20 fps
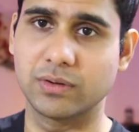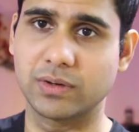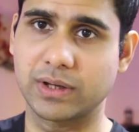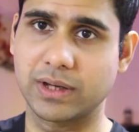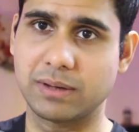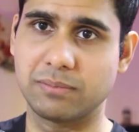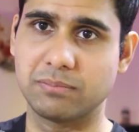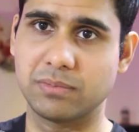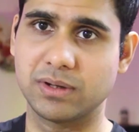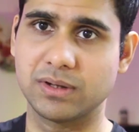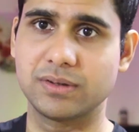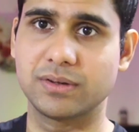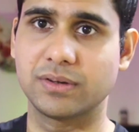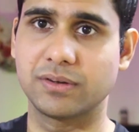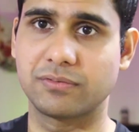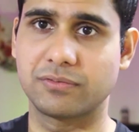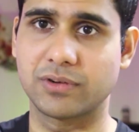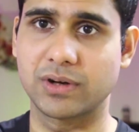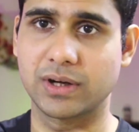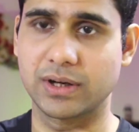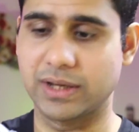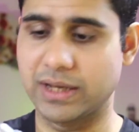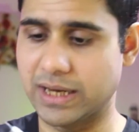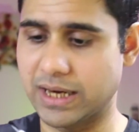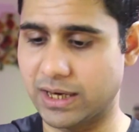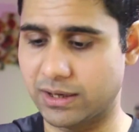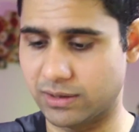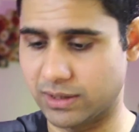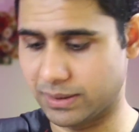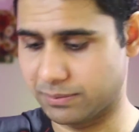gimbal is in the front, they
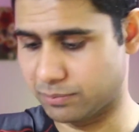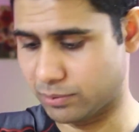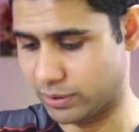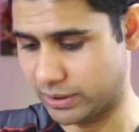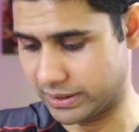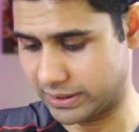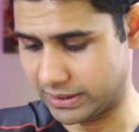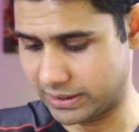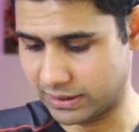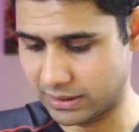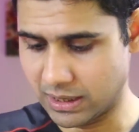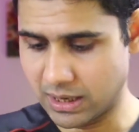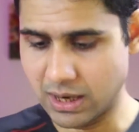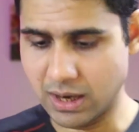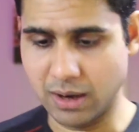had to protect it.